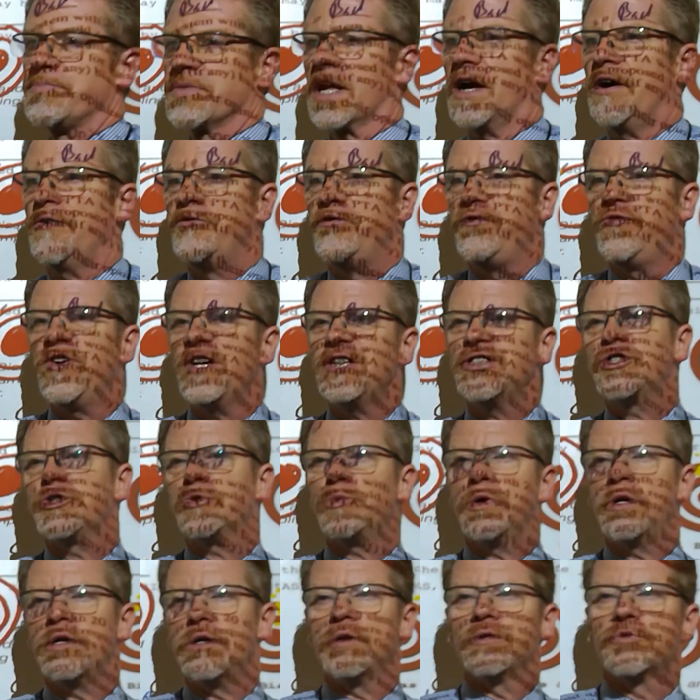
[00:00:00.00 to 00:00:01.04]
a
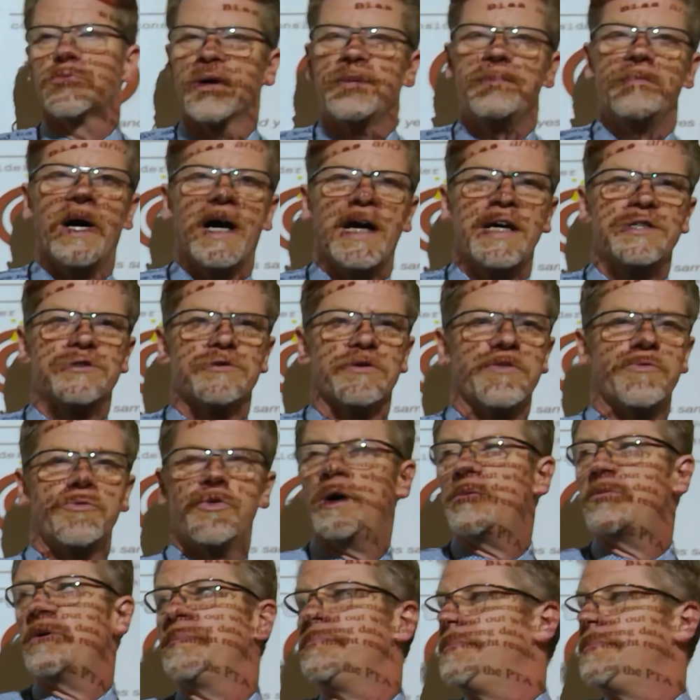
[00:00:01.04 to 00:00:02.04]
visual reminder of what we